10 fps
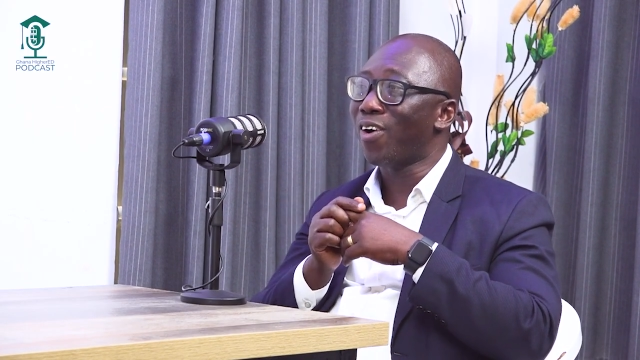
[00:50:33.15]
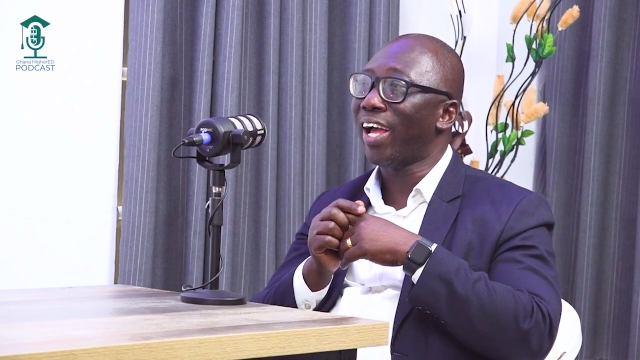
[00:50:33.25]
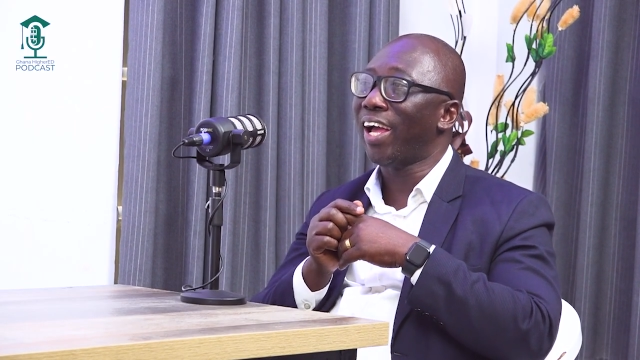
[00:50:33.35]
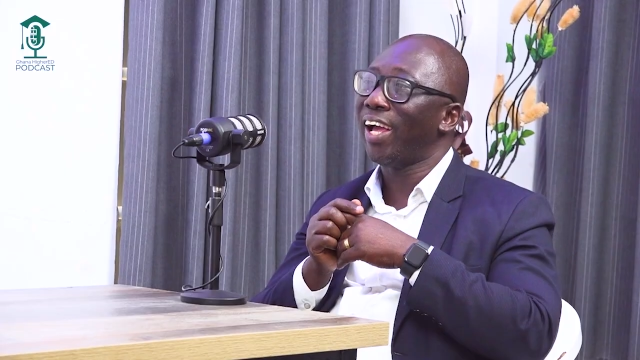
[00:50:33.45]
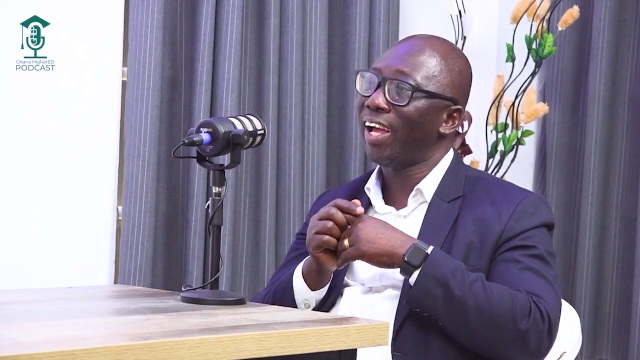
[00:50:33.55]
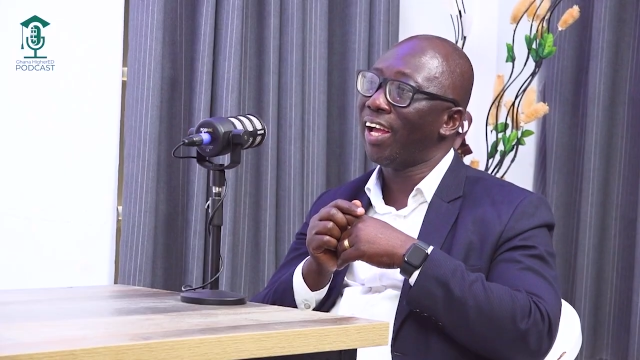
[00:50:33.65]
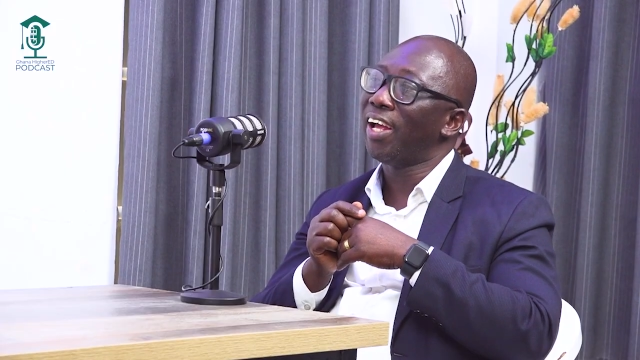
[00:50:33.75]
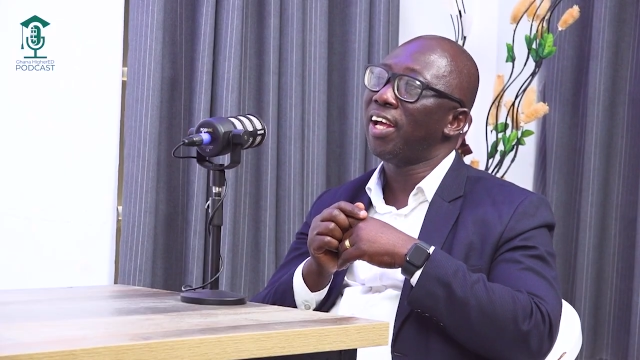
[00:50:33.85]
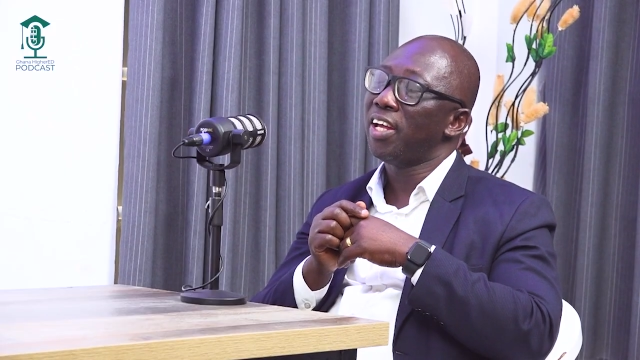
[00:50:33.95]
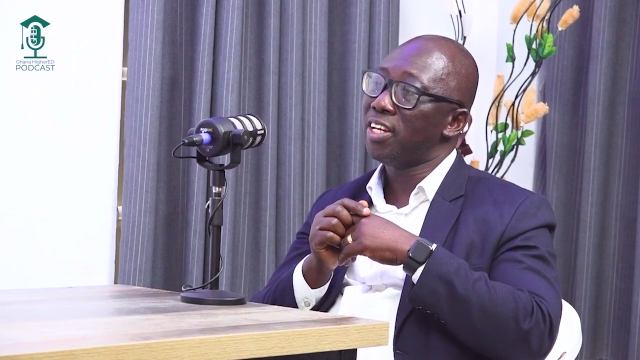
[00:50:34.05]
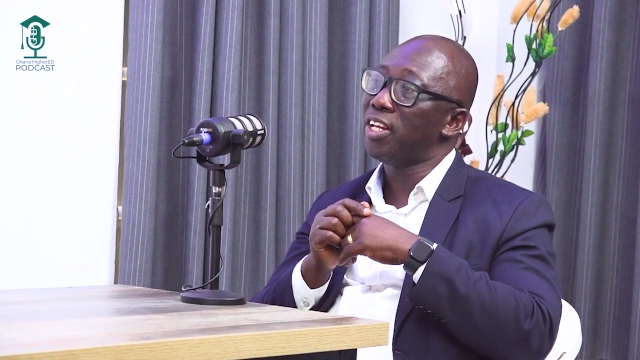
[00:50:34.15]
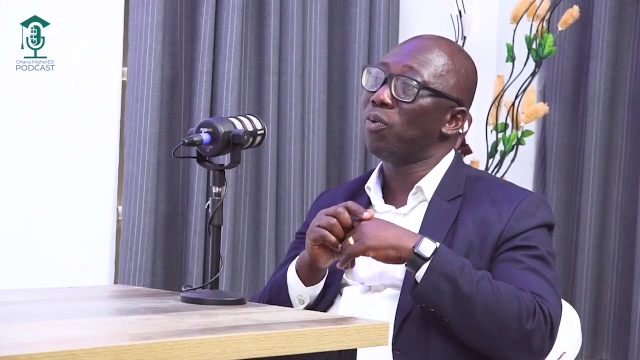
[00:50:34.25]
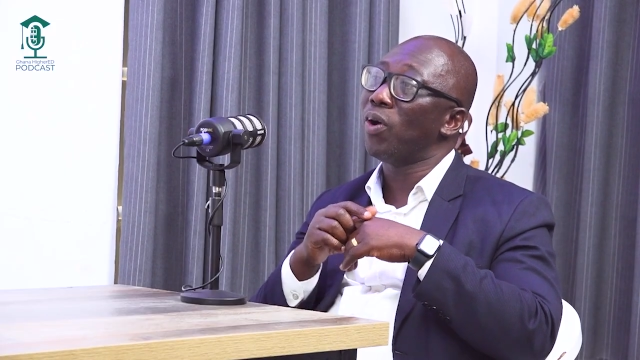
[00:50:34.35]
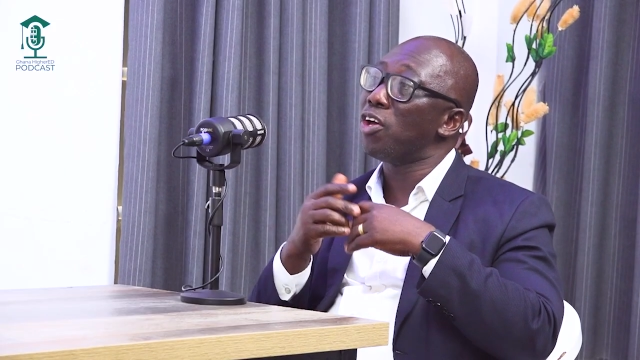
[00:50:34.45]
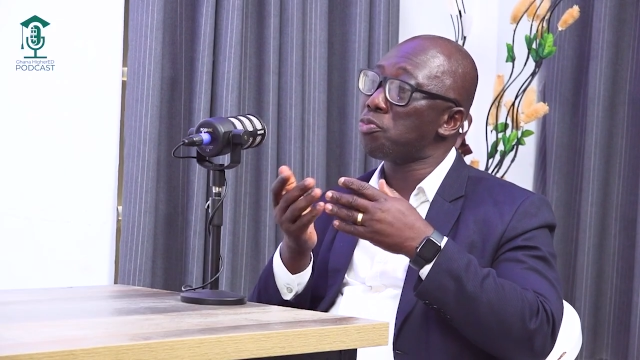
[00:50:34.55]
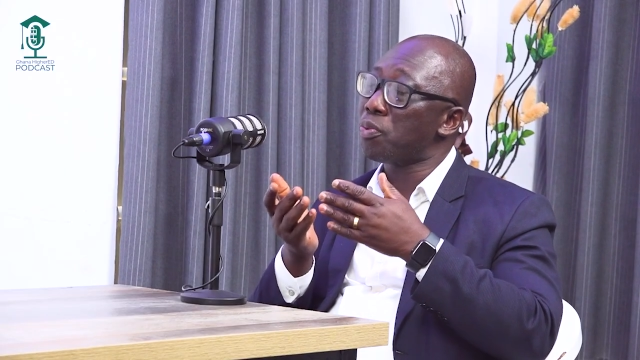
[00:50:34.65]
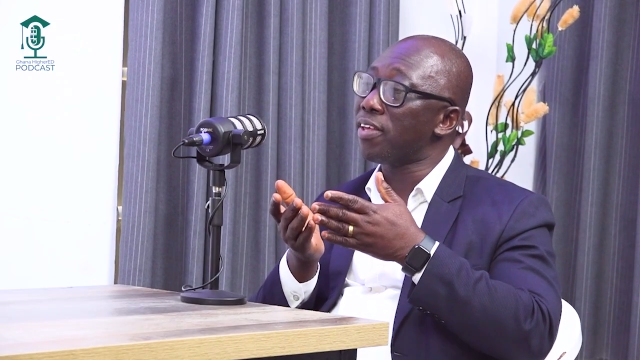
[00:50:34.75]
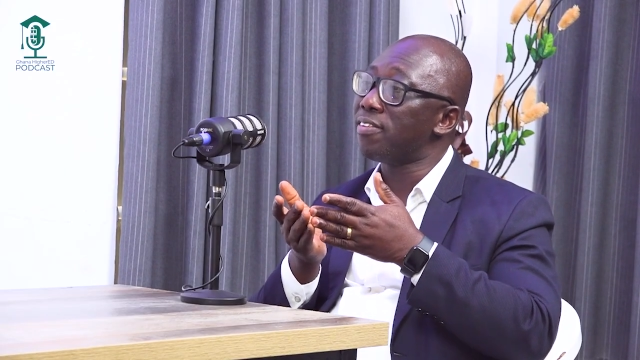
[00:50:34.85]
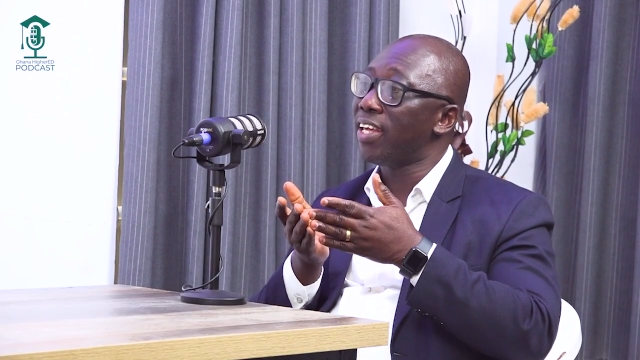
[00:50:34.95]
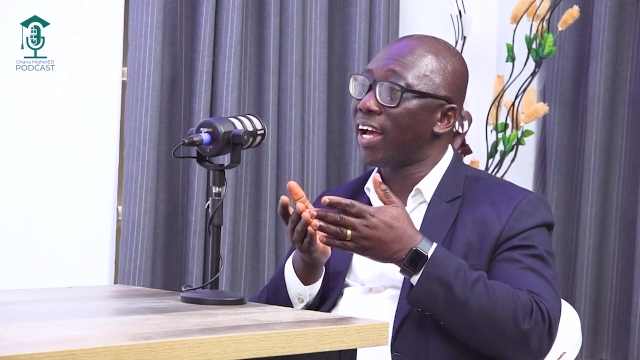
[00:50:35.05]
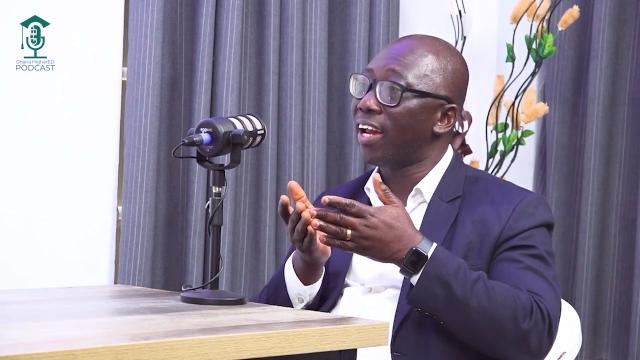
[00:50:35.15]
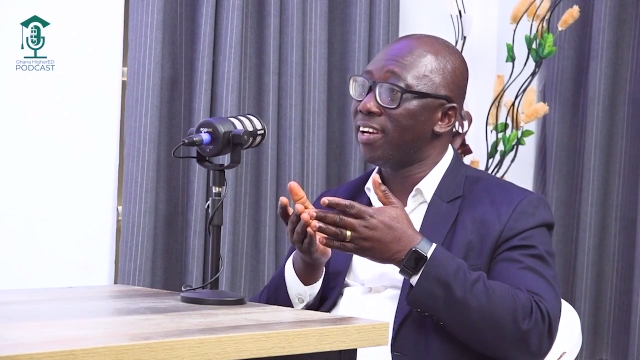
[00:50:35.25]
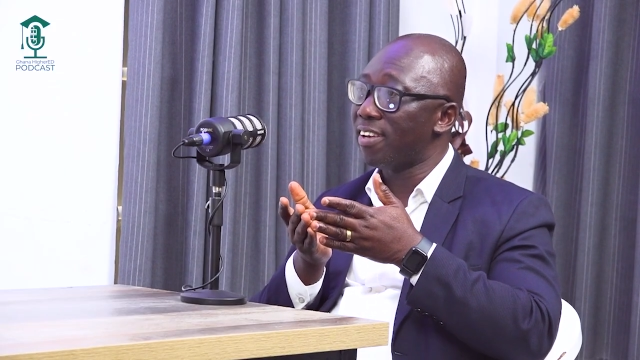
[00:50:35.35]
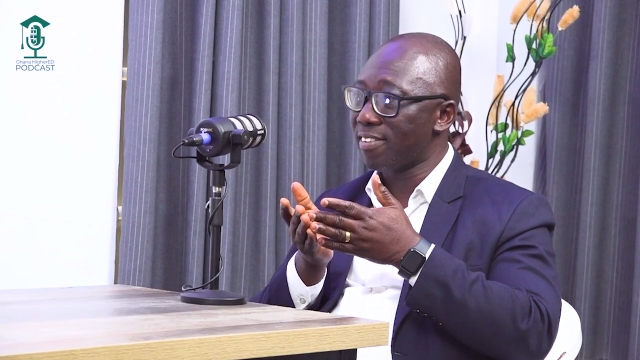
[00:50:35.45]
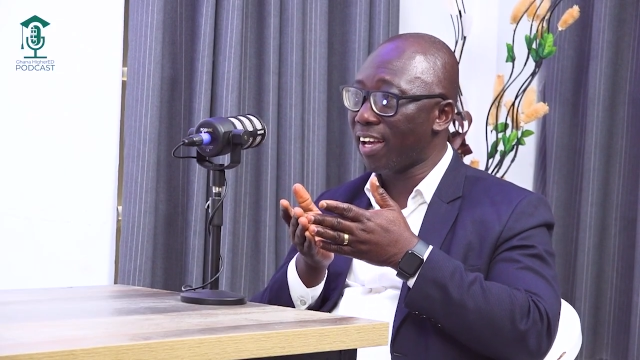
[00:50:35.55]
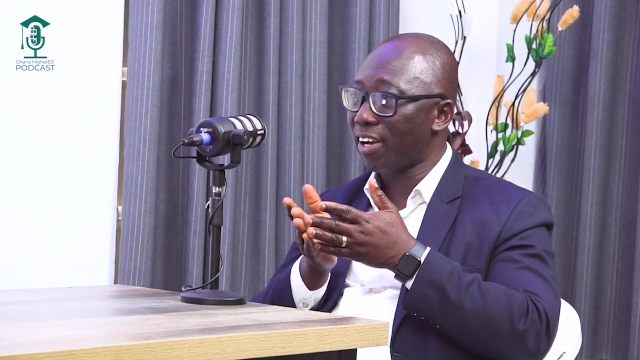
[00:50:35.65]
where they will express their